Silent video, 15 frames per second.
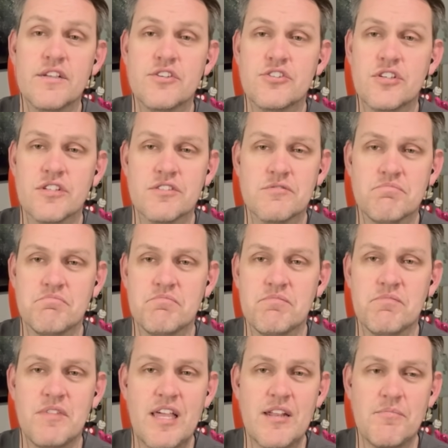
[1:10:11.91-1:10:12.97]
just
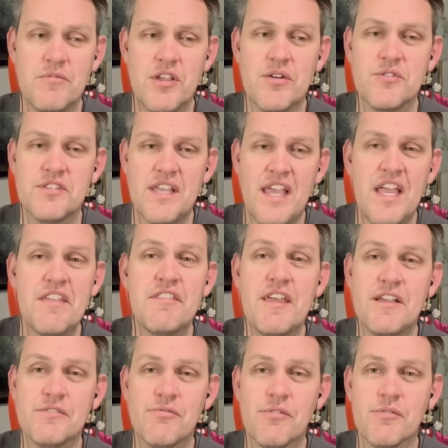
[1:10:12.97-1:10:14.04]
let them know. Say, hey,
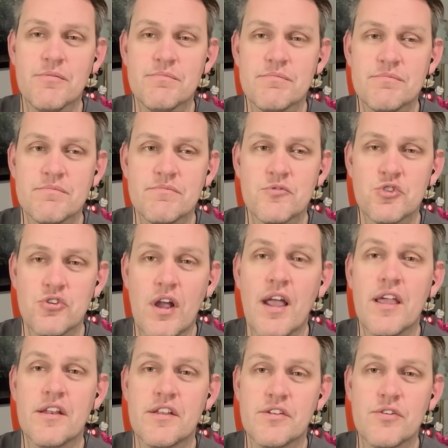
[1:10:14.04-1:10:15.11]
thanks for
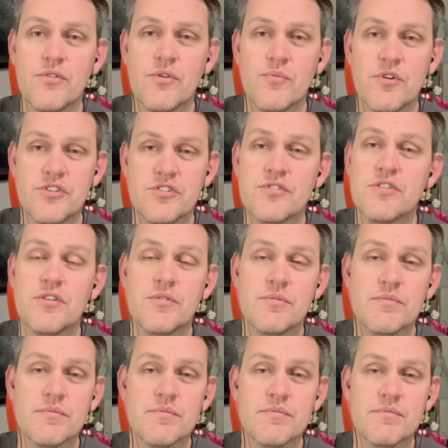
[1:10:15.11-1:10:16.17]
trying and doing what you
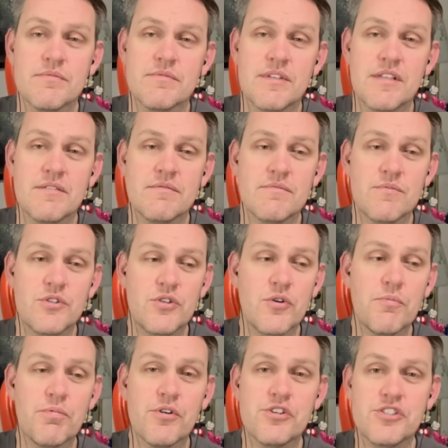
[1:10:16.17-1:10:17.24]
do. That we do
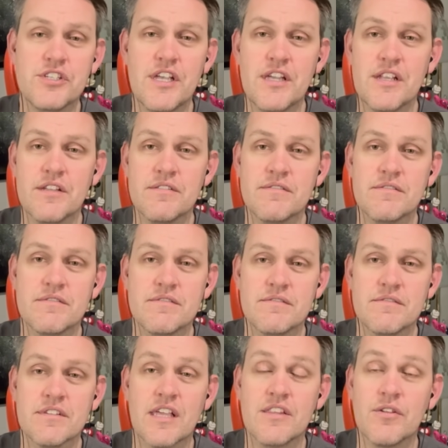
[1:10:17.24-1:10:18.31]
appreciate it,
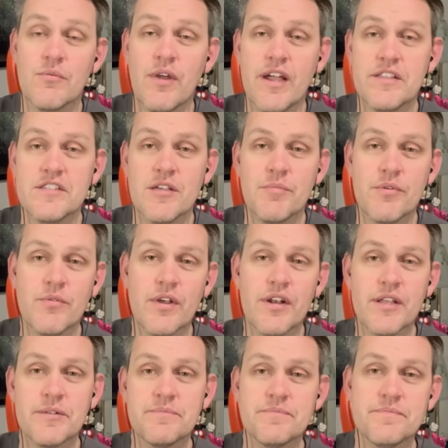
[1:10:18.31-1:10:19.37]
getting the rides up and
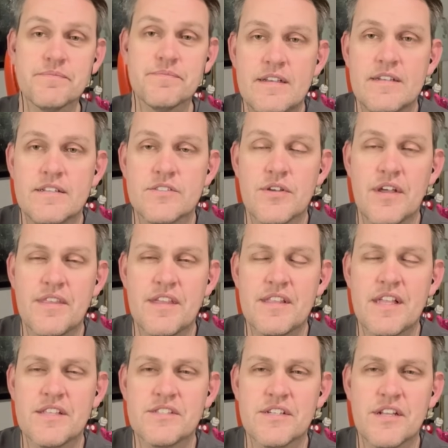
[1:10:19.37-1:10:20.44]
running. So I think
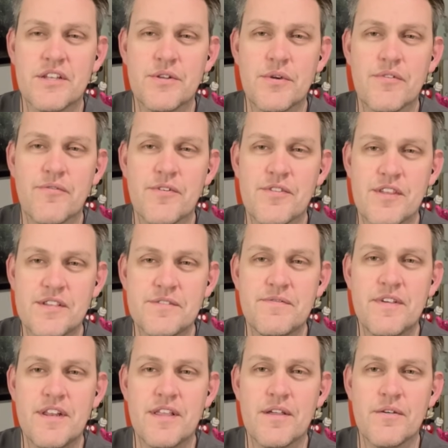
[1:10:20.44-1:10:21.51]
that's going to do it for this
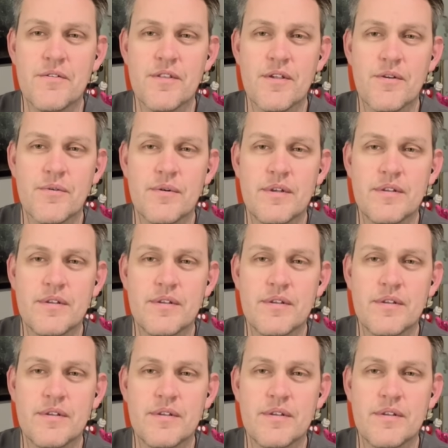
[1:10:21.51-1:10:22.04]
video though.